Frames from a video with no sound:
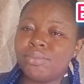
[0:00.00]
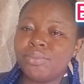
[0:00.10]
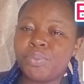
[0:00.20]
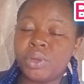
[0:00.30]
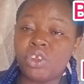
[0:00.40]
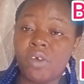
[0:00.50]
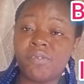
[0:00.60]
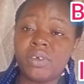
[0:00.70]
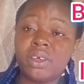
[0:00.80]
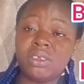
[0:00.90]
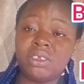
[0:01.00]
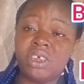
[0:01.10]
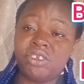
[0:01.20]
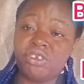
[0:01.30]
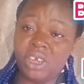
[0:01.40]
breed of
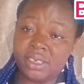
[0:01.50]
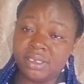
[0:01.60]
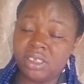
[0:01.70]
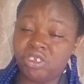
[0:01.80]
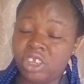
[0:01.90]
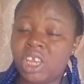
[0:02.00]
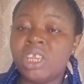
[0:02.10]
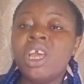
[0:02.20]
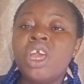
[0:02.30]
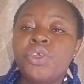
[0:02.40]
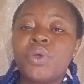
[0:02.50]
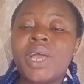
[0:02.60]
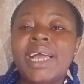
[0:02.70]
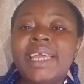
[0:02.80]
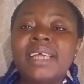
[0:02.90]
the chicken, you
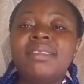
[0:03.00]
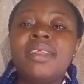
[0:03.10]
can get